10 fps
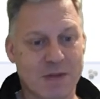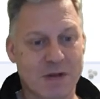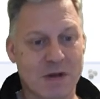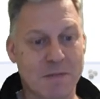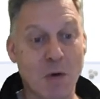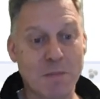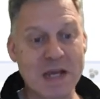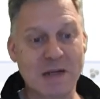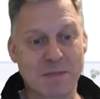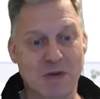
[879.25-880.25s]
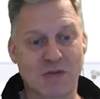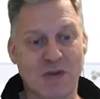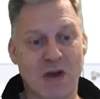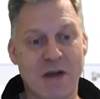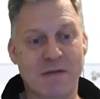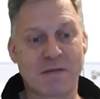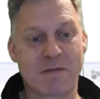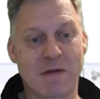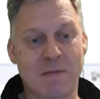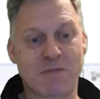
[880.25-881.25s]
uh, oh mainly because I
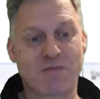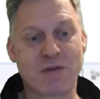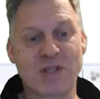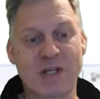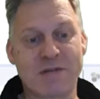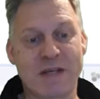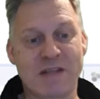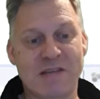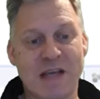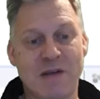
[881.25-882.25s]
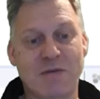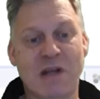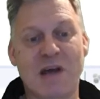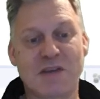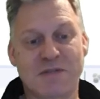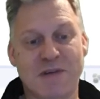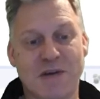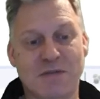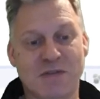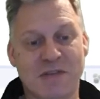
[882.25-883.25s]
regenerated these hello class files,